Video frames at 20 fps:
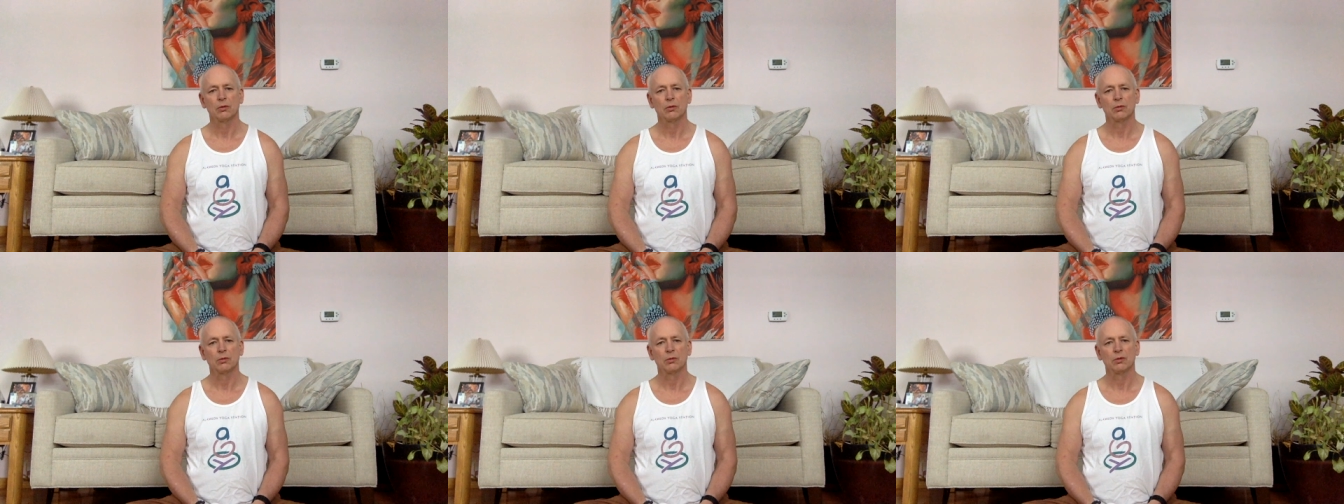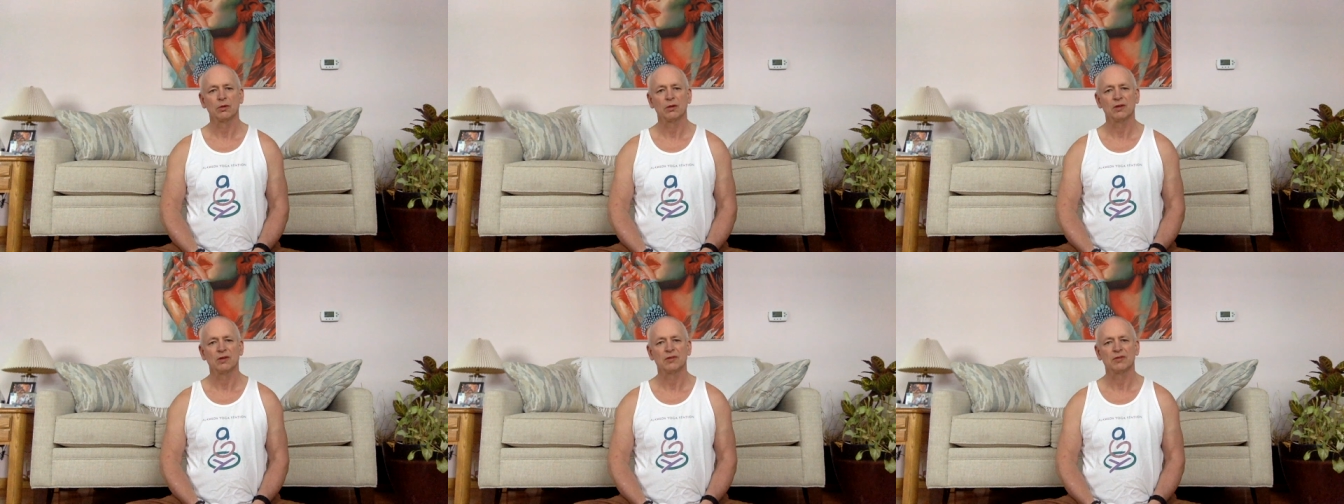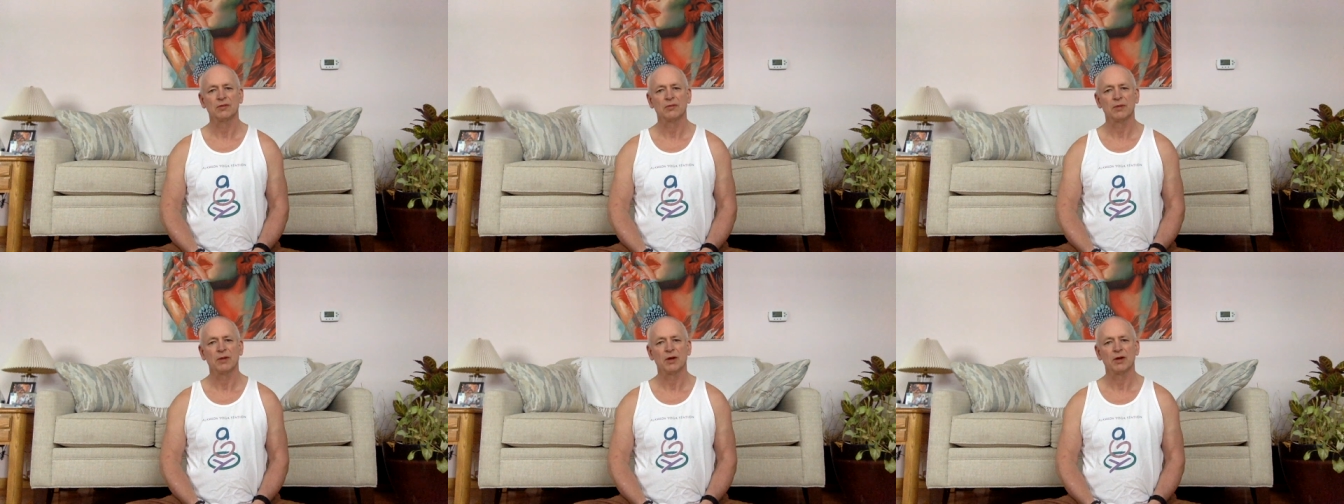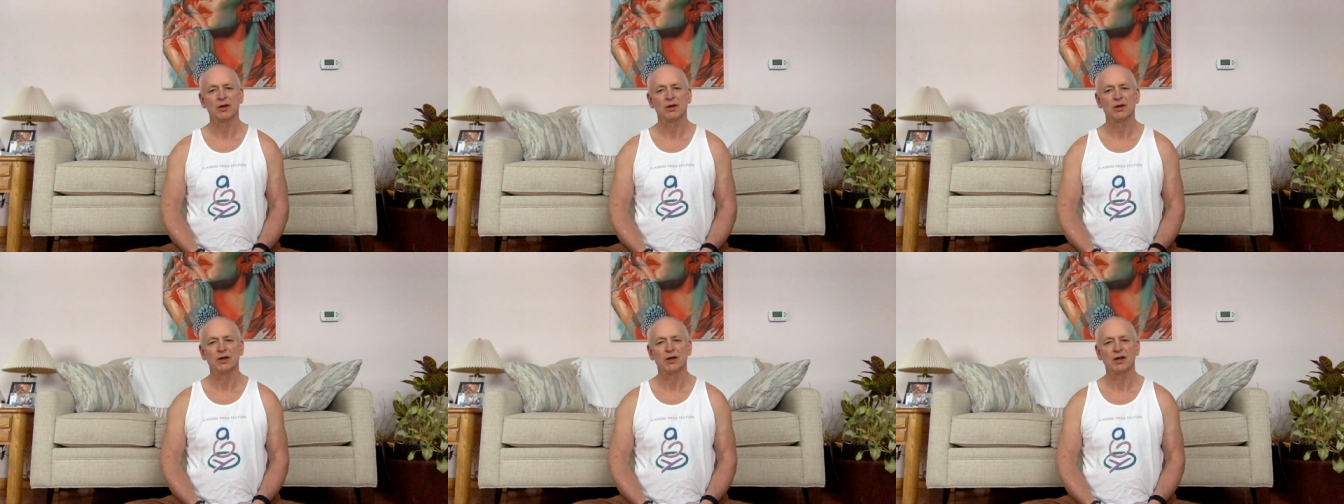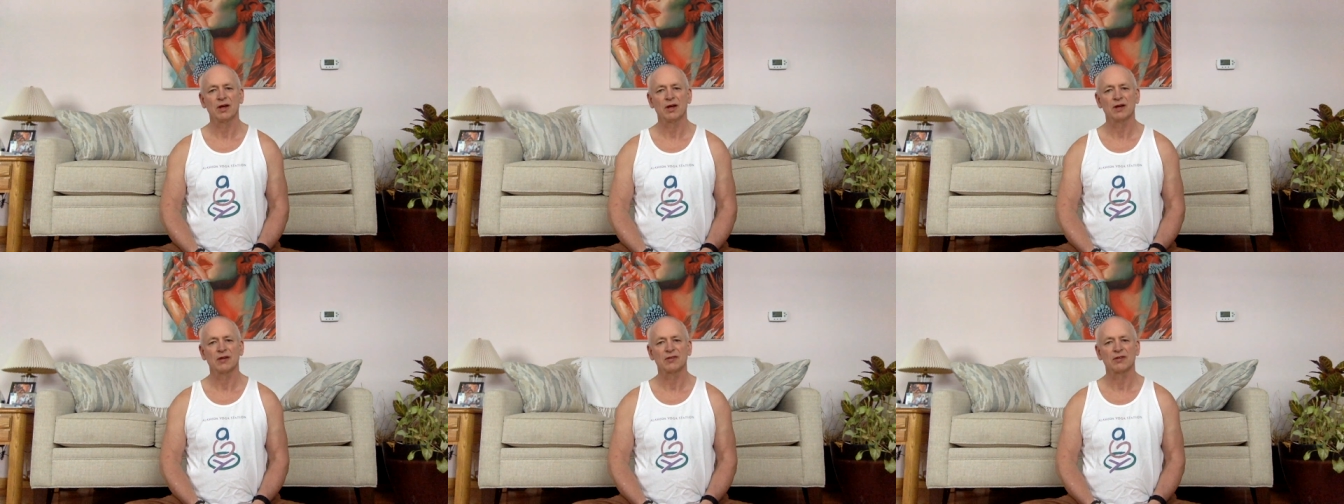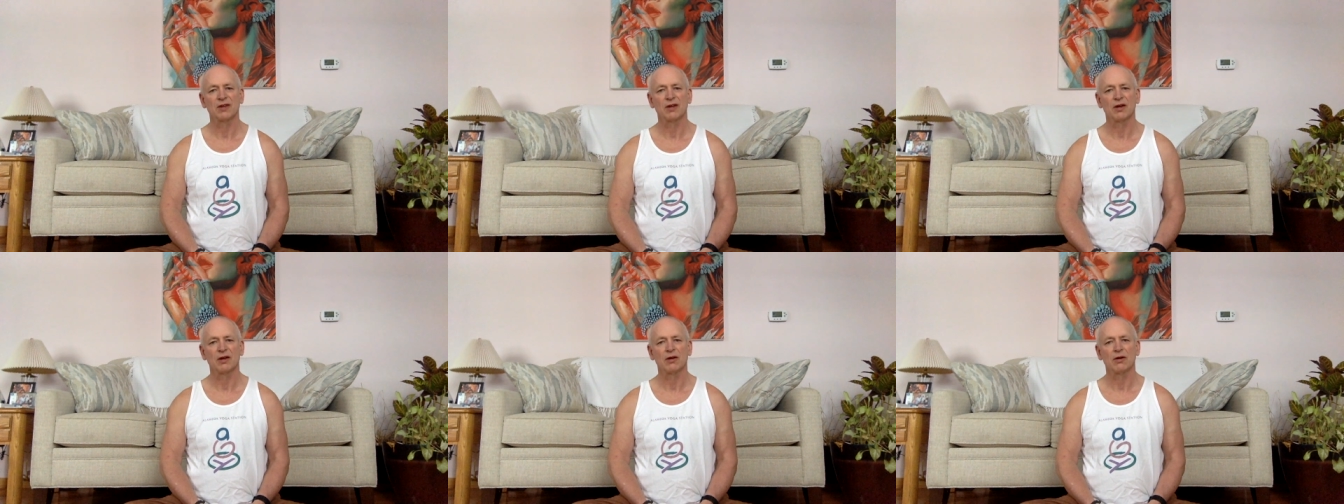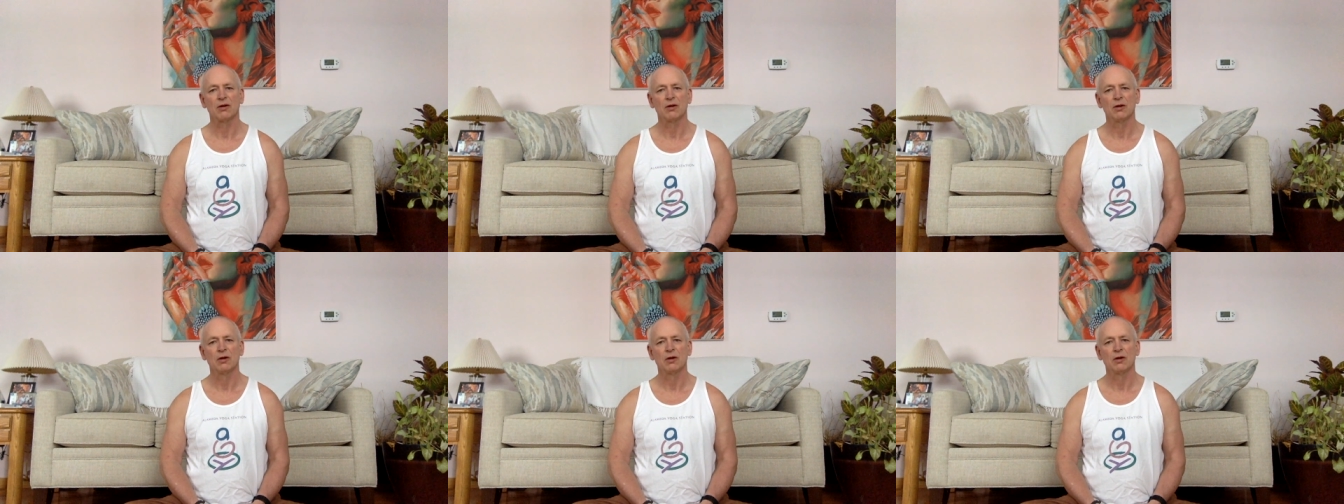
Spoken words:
Release the belly and exhale.